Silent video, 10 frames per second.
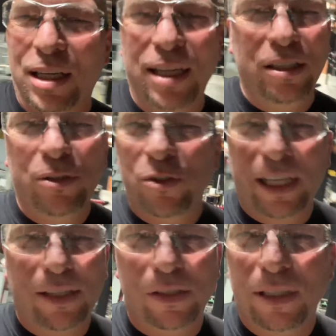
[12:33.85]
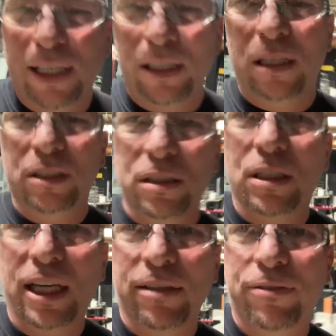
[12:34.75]
I had no chance at a good
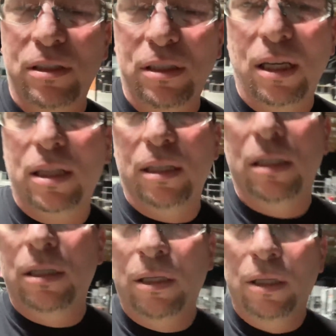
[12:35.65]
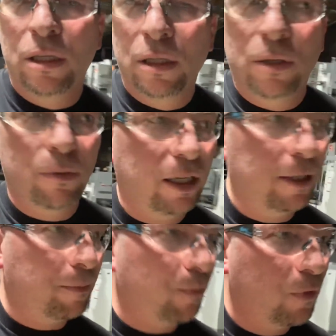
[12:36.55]
life, nothing, right?